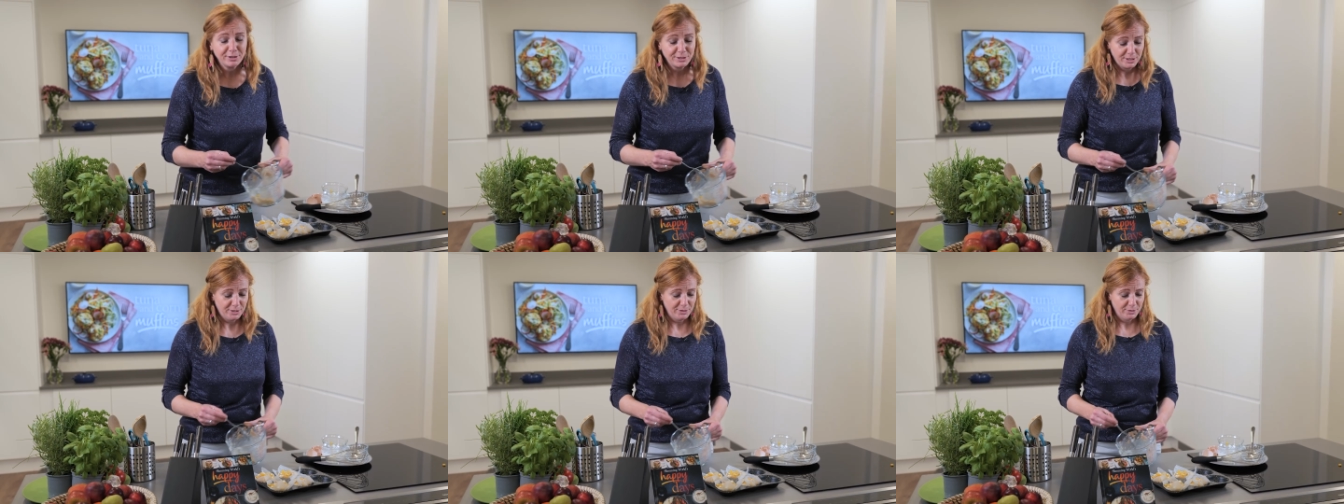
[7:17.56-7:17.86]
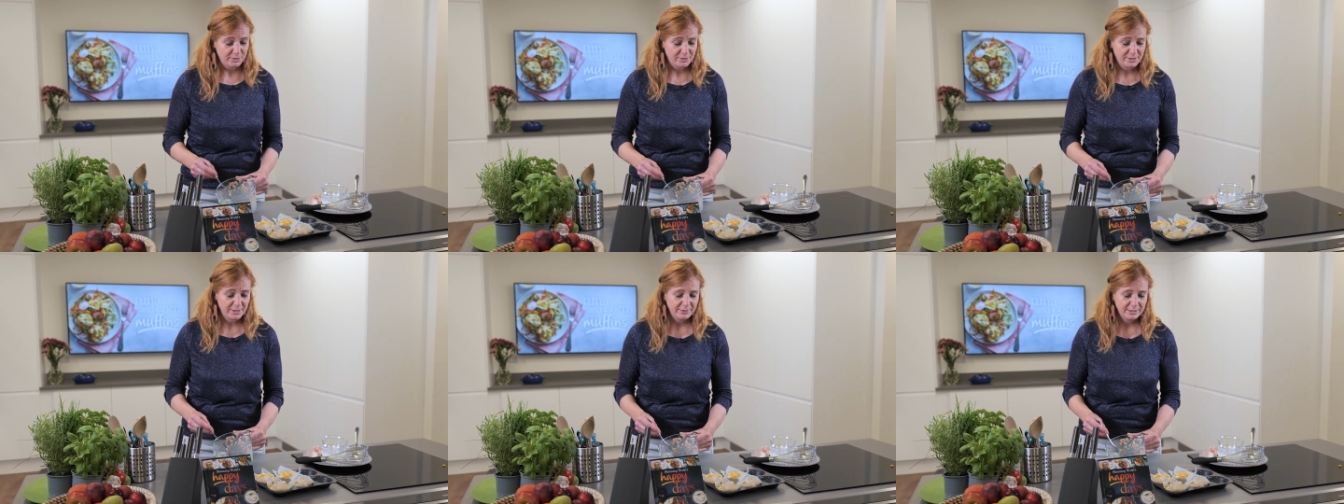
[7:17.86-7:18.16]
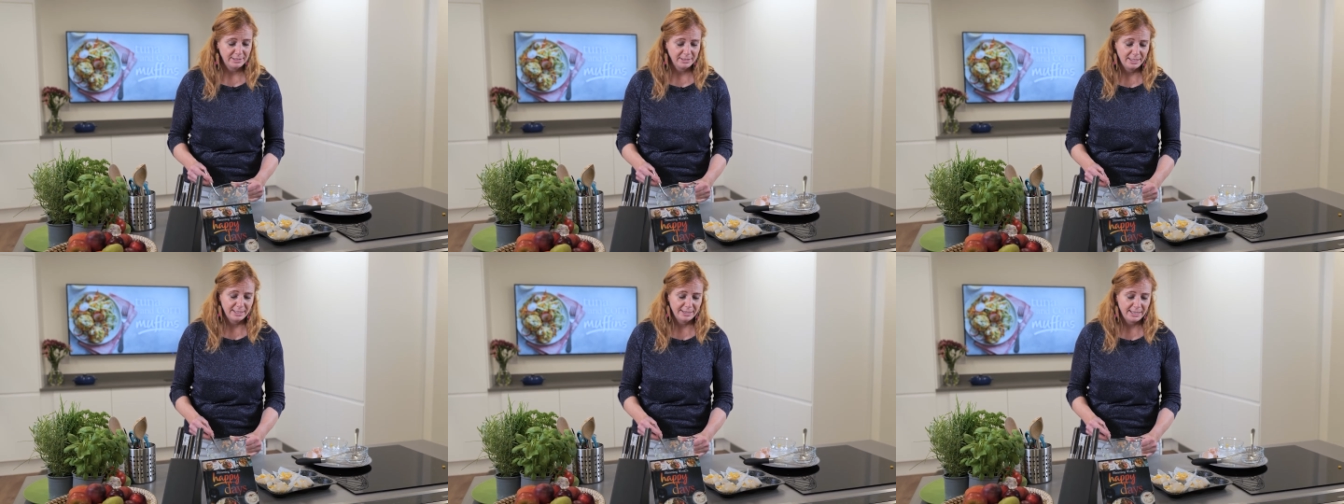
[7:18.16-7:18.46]
onion or
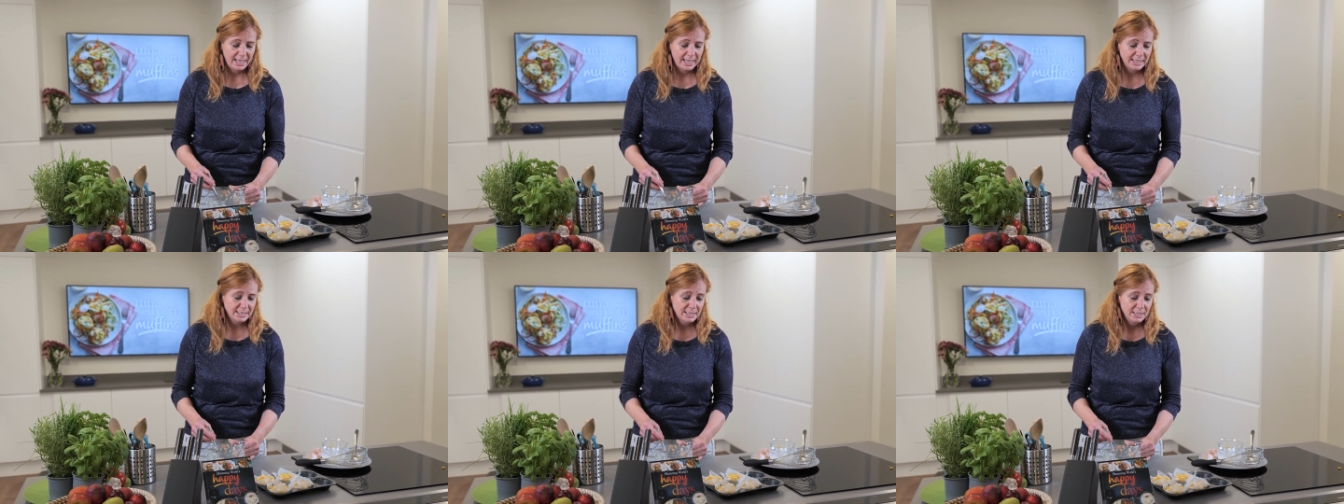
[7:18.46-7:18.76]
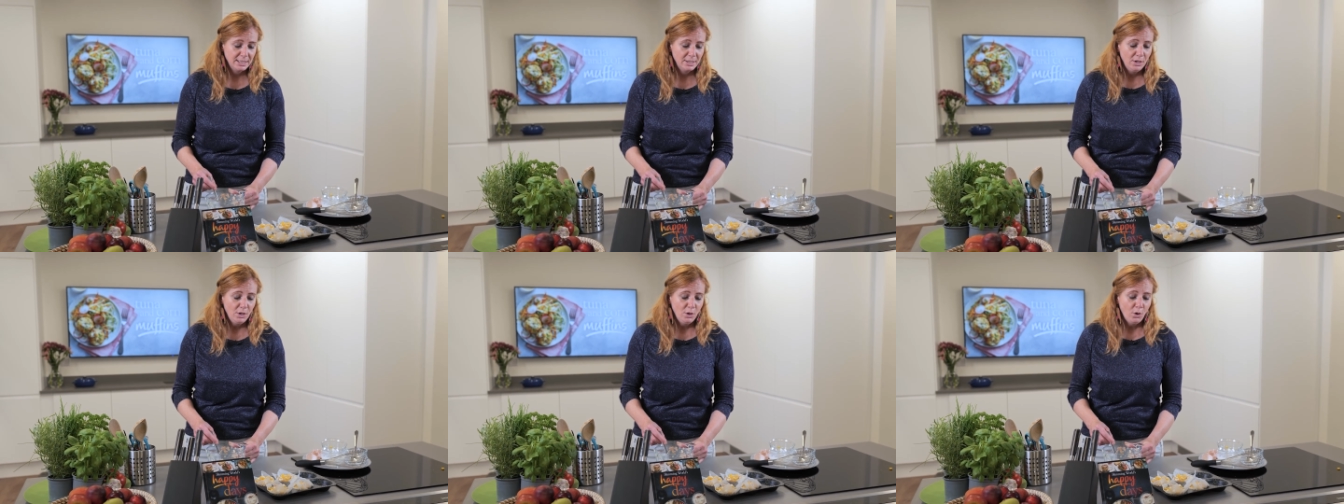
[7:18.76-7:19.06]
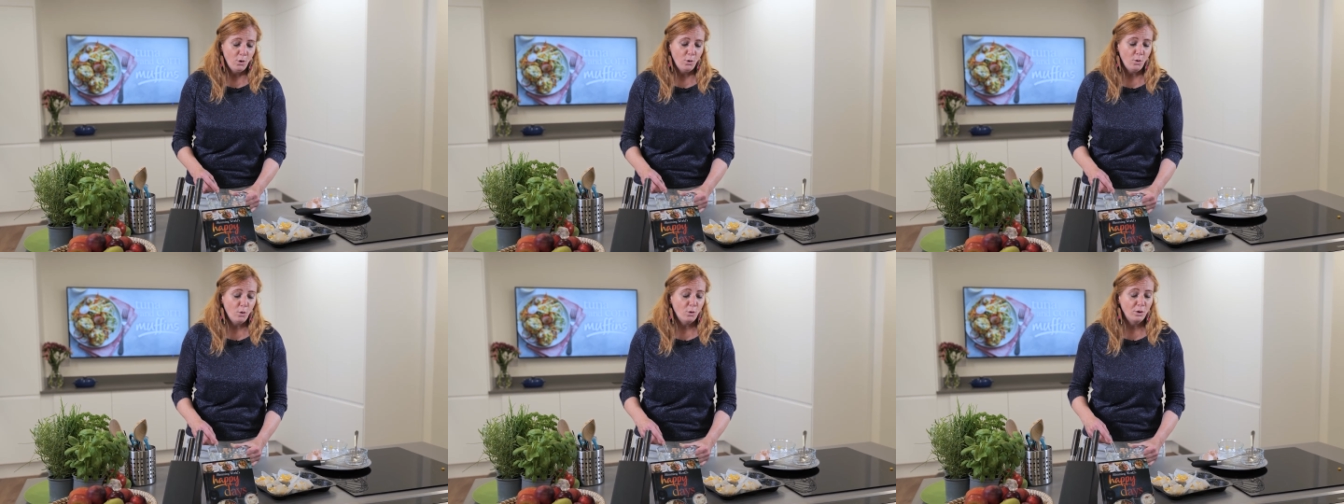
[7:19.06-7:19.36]
something like that.
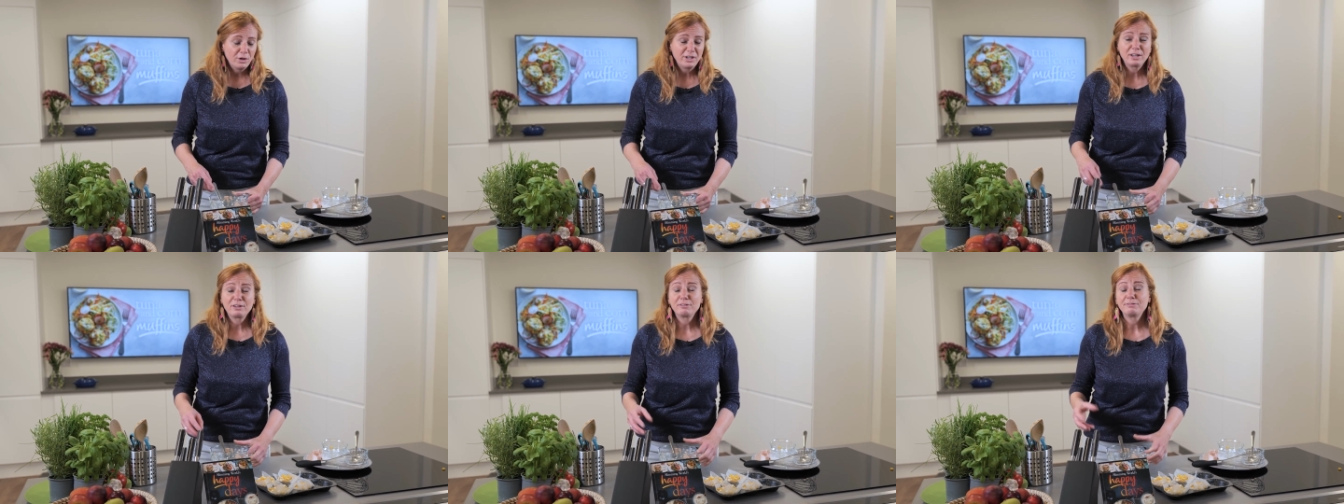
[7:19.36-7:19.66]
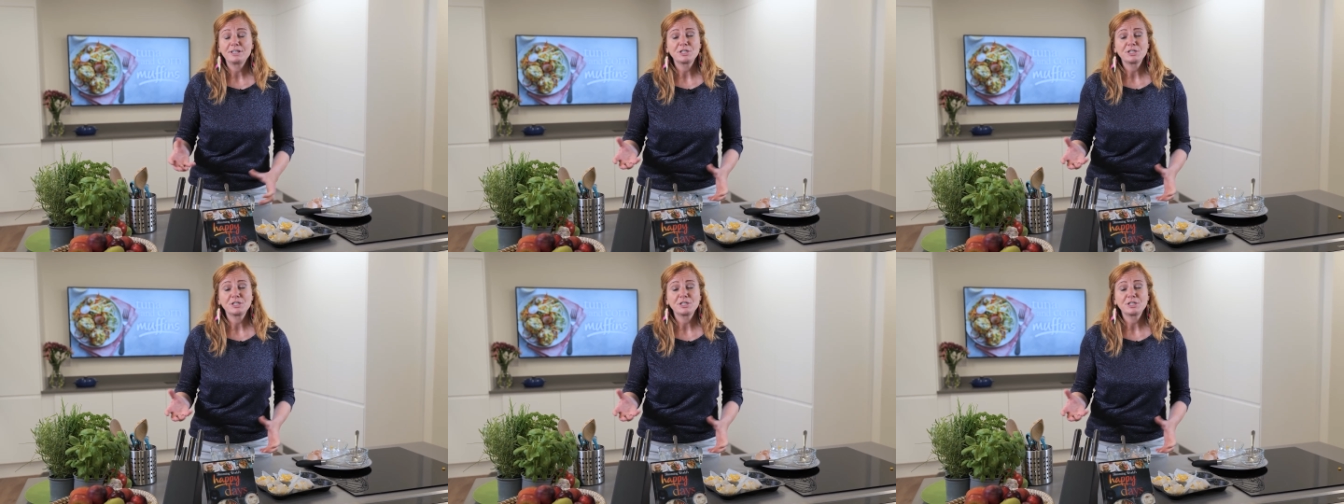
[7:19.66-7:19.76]
Or another